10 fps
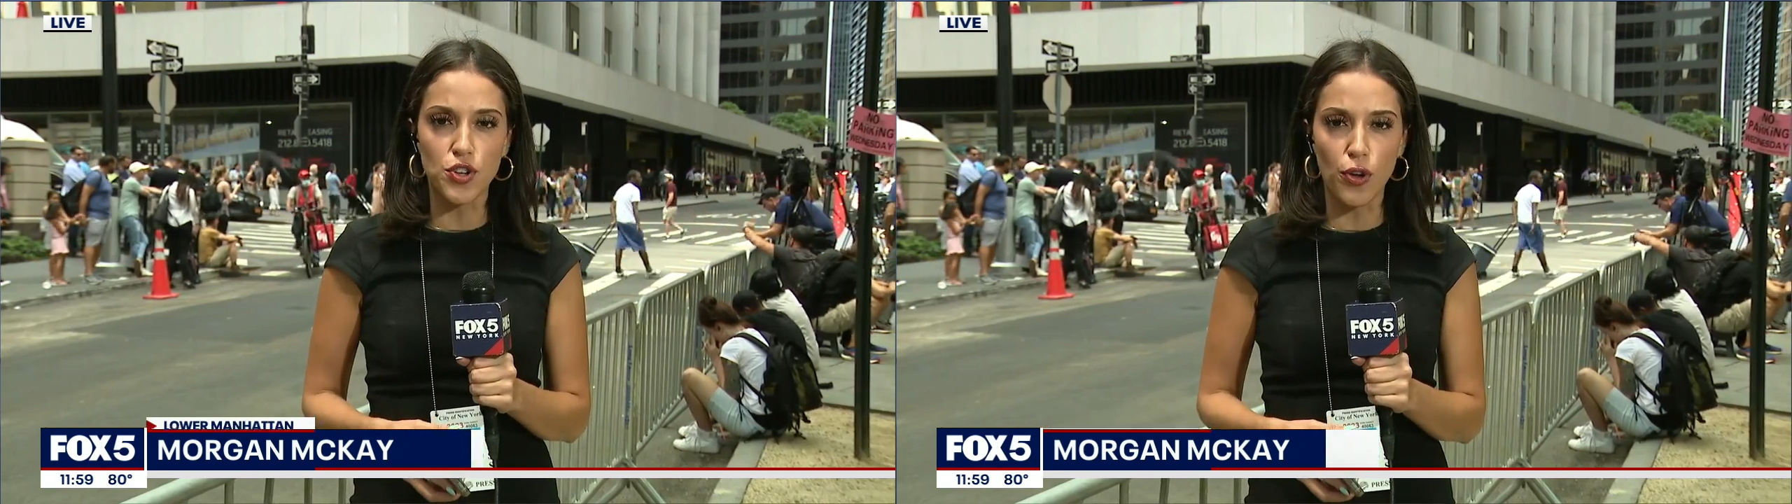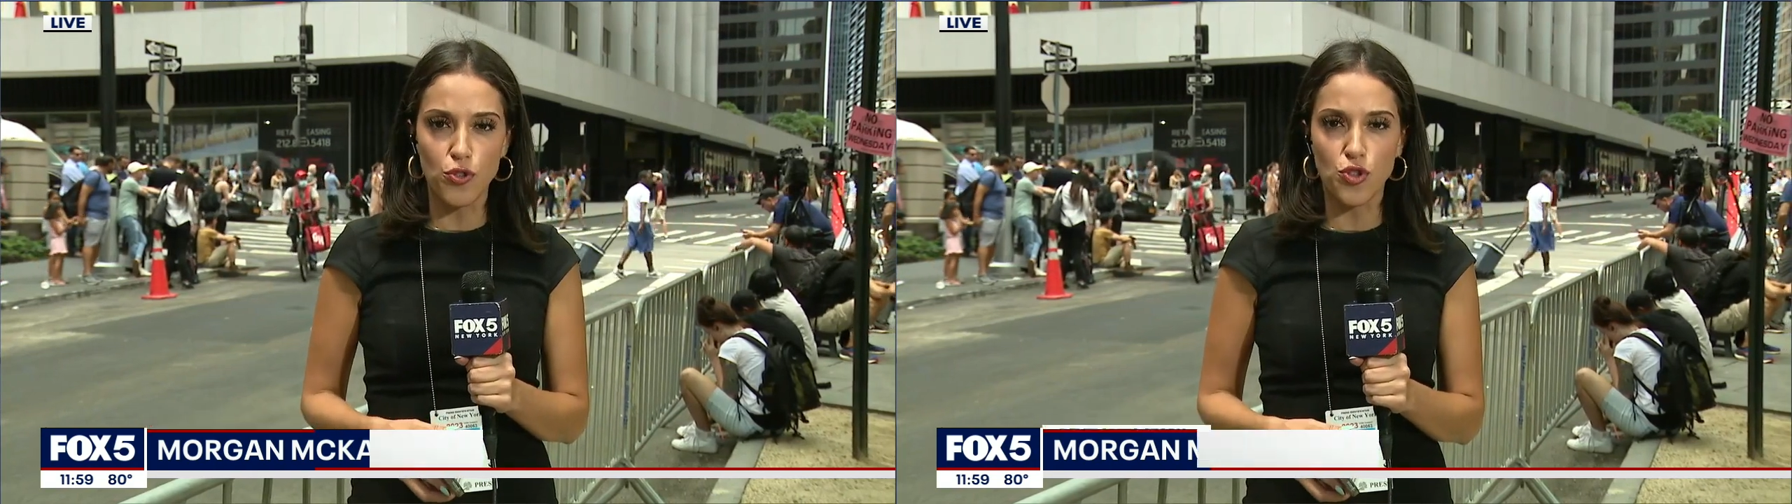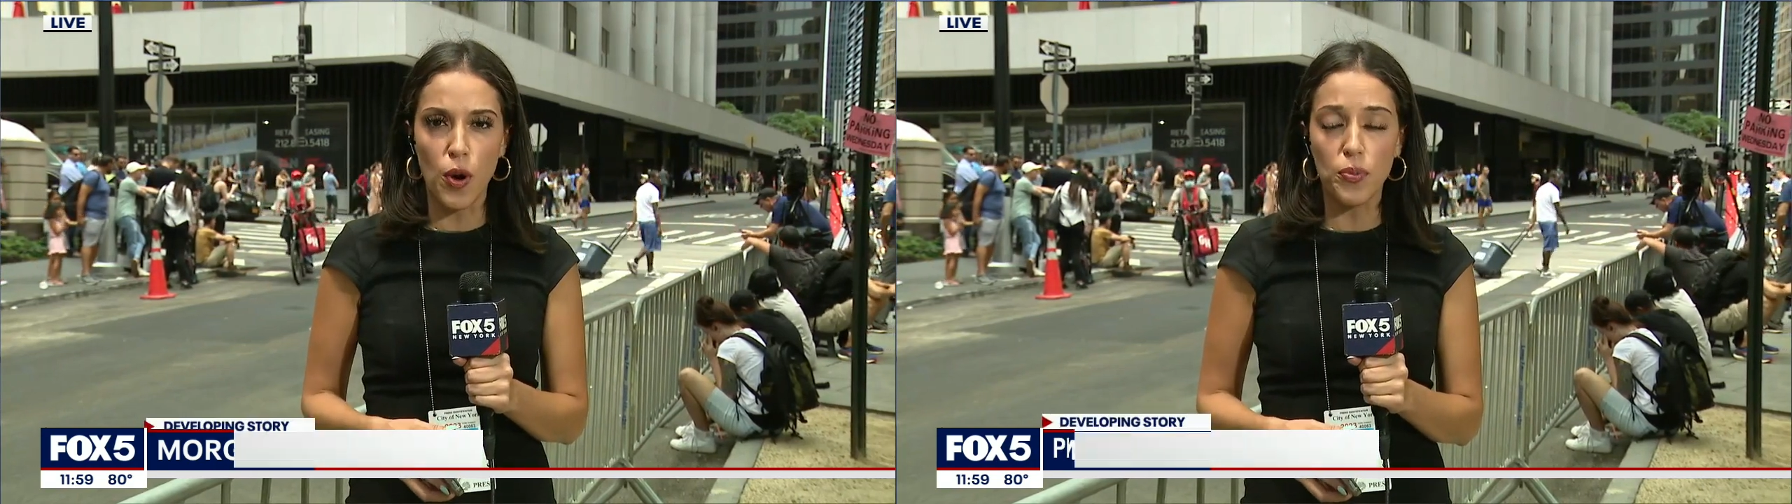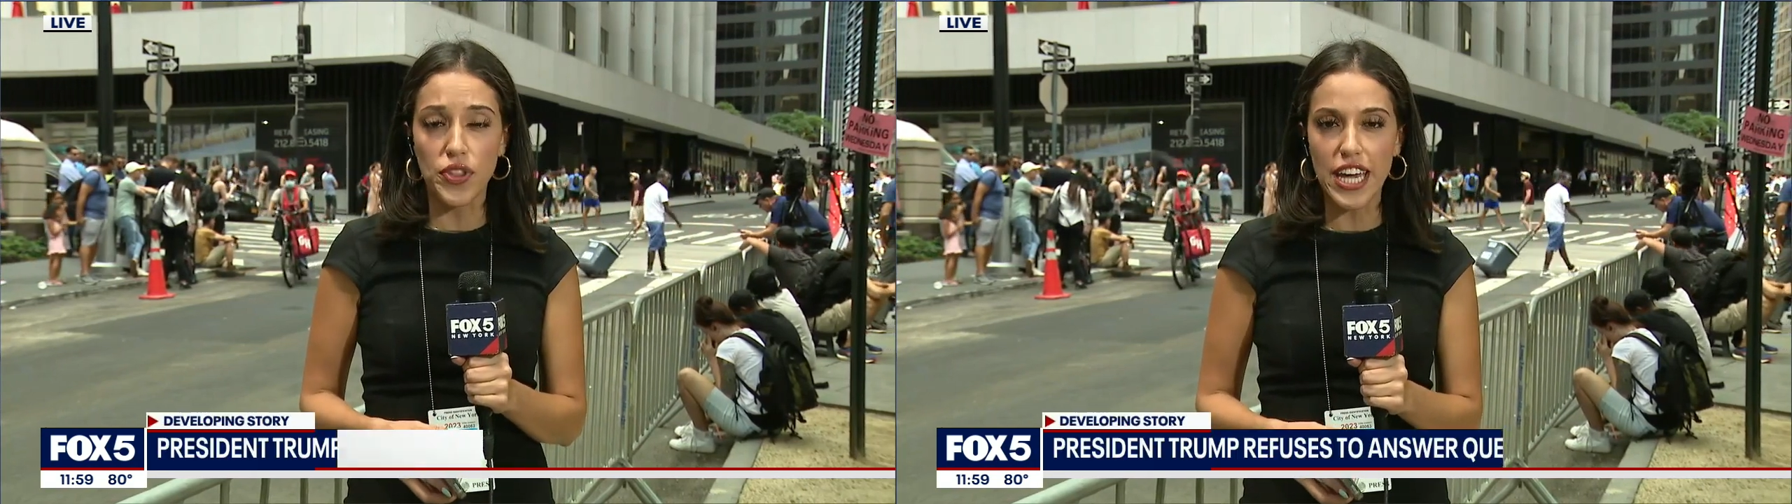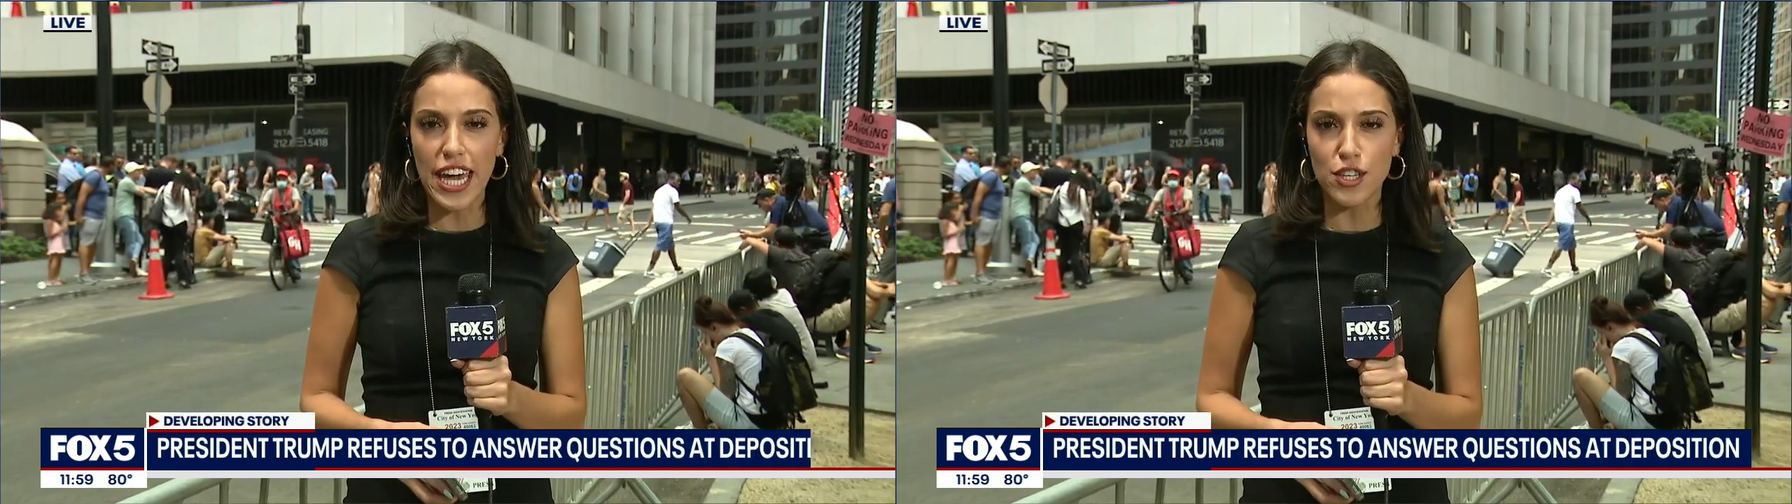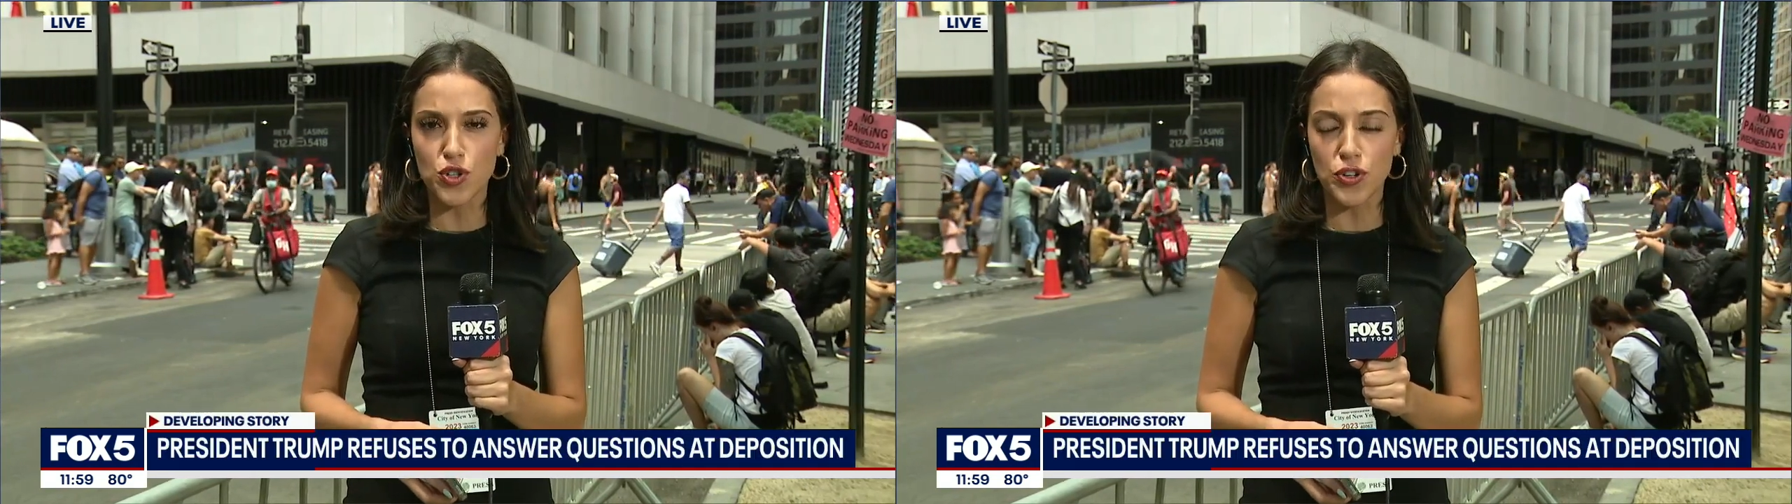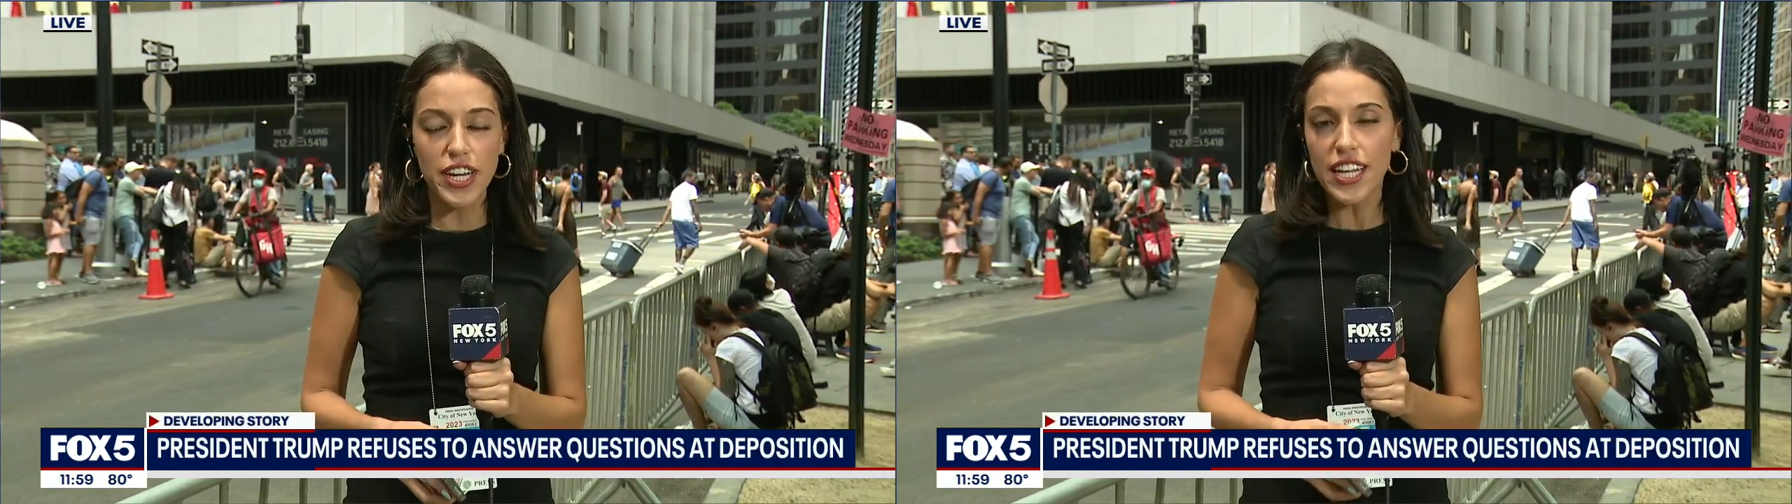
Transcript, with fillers: Donald Trump, really answered